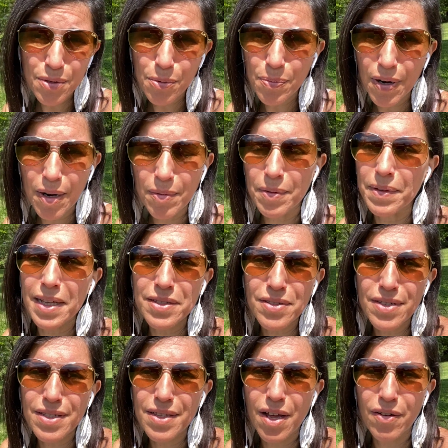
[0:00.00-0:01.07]
No problem. That's
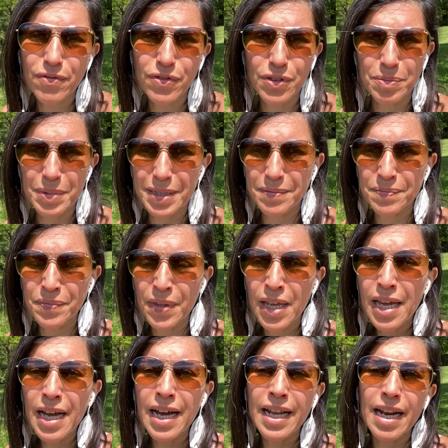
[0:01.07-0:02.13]
just not for me.
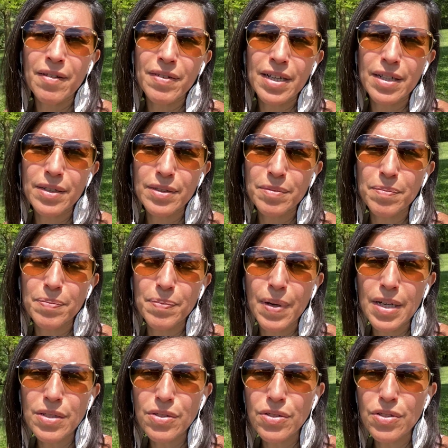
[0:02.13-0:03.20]
And I've held
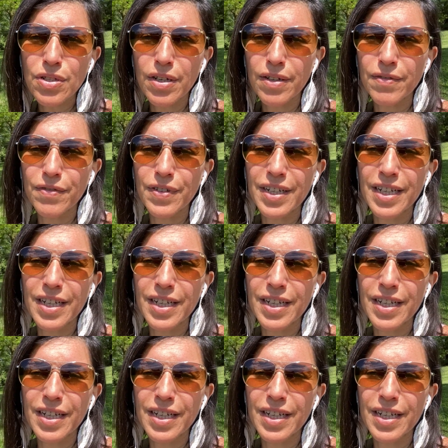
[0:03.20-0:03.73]
bunch of